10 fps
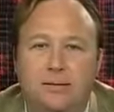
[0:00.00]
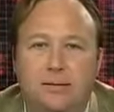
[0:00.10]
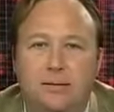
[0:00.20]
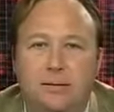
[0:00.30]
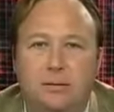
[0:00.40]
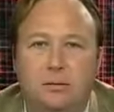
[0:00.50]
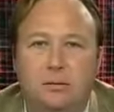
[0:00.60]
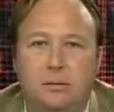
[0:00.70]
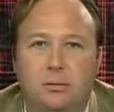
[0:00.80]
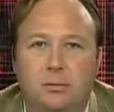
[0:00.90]

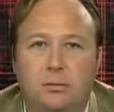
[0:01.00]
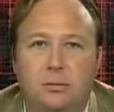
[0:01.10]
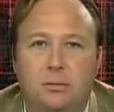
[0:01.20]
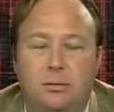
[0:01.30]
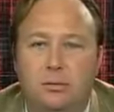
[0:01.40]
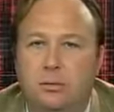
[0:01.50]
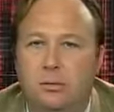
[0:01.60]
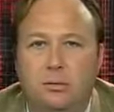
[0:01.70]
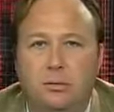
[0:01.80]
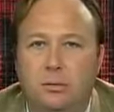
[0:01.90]

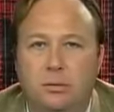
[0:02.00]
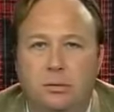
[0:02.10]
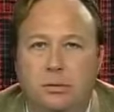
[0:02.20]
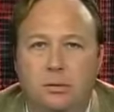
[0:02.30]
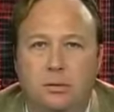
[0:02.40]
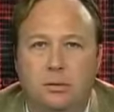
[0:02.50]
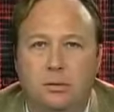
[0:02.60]
No one is speaking in this clip.